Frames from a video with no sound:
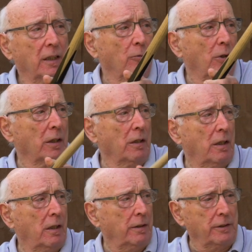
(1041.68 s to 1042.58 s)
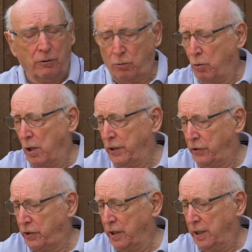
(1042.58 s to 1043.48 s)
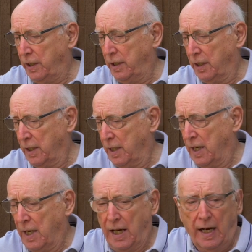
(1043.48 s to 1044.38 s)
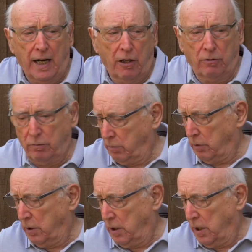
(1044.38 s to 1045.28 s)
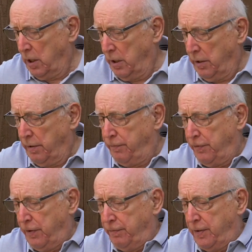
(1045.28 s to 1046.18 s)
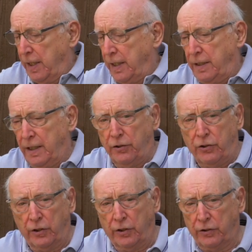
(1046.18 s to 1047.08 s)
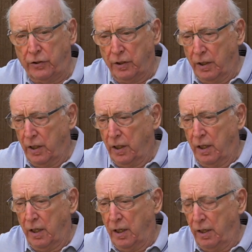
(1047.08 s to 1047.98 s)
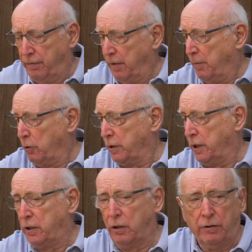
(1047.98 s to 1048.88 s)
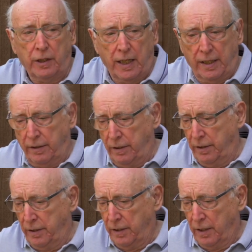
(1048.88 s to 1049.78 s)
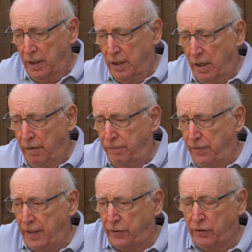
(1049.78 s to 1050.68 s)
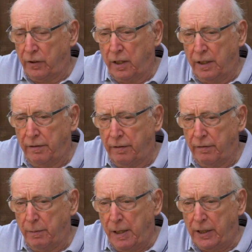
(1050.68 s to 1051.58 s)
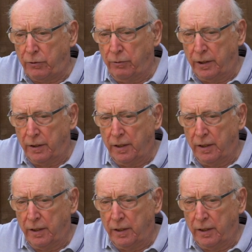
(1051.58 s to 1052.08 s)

Well, I don't quite see how the 58 inches, if I'm holding it on the end, affects the length of the backswing.